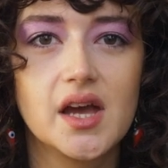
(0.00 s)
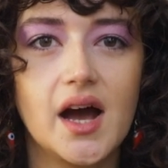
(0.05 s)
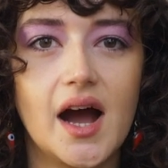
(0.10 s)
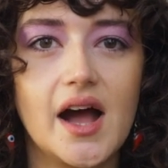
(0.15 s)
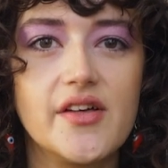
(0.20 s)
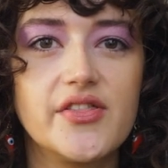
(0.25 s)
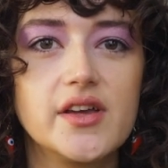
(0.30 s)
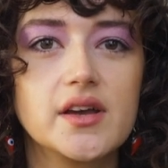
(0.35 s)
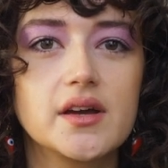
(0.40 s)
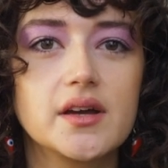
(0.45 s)

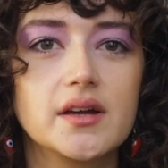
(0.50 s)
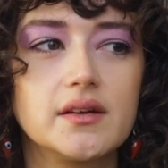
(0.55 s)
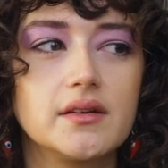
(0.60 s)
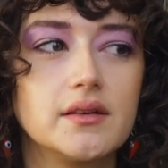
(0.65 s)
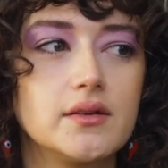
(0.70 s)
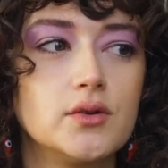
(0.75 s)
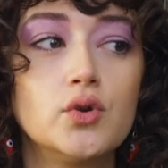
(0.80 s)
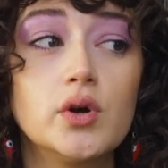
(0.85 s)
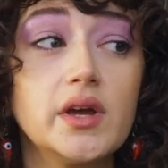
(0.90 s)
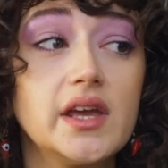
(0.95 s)
I think
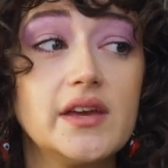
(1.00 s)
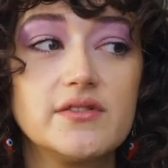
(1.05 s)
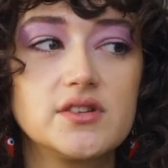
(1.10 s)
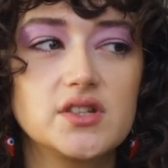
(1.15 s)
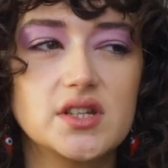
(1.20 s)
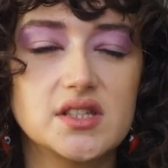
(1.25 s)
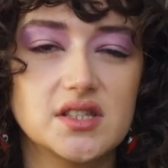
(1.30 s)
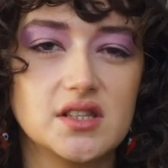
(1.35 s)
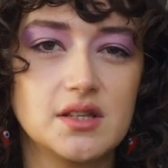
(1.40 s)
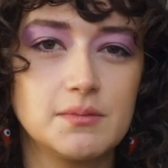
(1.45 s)
not even
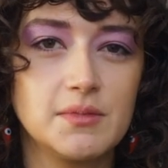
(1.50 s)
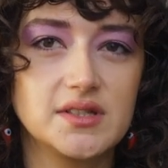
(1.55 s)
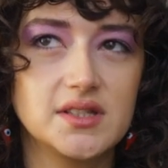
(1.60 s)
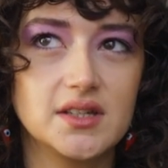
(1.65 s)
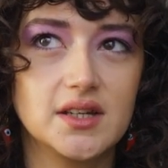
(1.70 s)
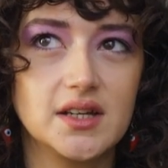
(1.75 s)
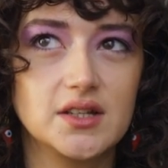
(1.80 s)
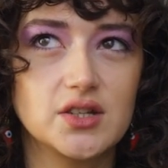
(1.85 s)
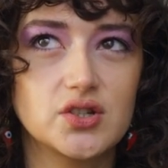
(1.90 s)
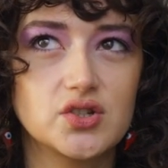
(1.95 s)
just in the
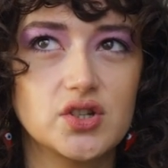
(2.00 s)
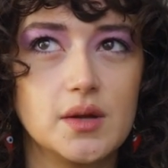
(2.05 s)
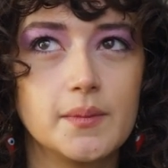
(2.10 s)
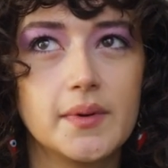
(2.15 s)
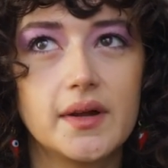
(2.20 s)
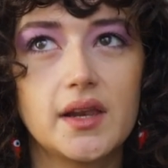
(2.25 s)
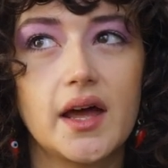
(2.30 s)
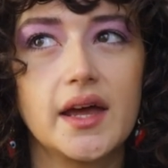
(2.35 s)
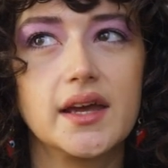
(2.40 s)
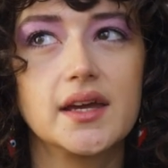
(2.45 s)
music industry,
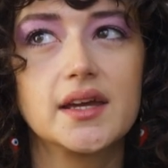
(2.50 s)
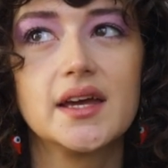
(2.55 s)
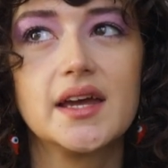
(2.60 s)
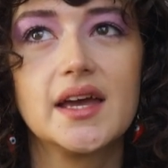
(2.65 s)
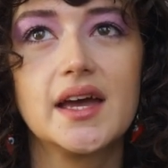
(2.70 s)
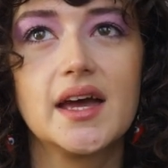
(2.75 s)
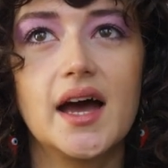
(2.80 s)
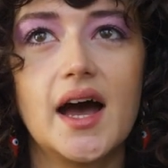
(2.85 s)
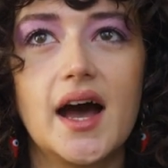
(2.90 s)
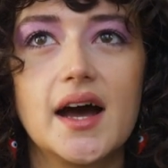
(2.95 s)
but like
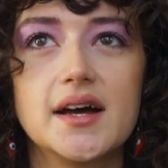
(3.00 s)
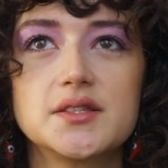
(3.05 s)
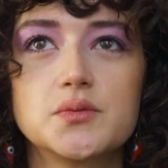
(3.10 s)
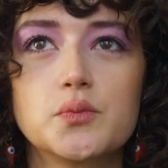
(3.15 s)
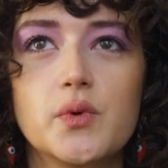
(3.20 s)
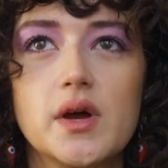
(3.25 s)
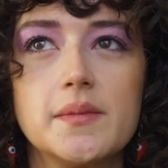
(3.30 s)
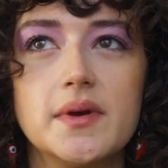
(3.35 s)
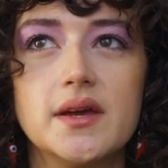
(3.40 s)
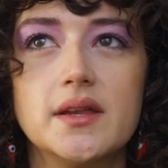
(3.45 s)

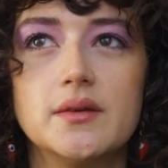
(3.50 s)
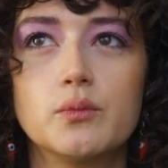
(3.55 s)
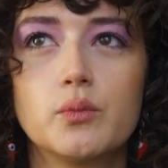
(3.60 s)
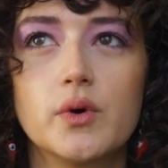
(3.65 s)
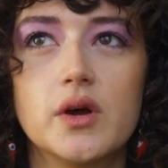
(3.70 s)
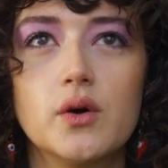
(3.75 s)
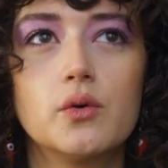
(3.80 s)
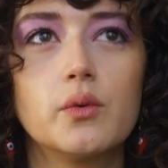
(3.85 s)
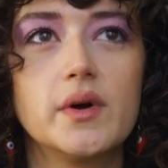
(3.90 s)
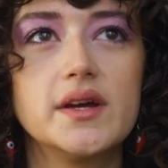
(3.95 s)
as women,
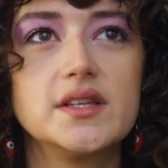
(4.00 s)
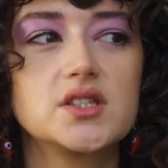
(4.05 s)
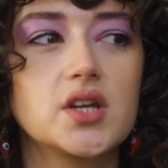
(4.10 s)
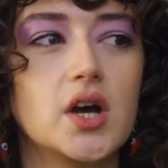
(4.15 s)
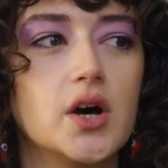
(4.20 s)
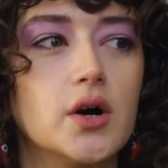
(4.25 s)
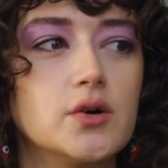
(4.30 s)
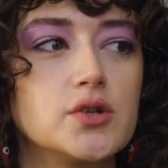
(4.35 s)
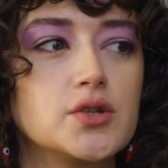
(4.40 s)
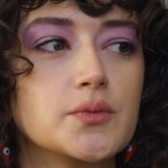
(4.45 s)
we're always
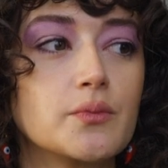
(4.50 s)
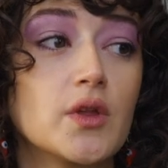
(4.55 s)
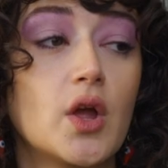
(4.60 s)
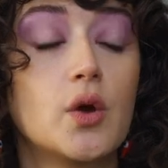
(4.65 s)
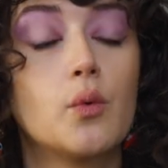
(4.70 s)
told,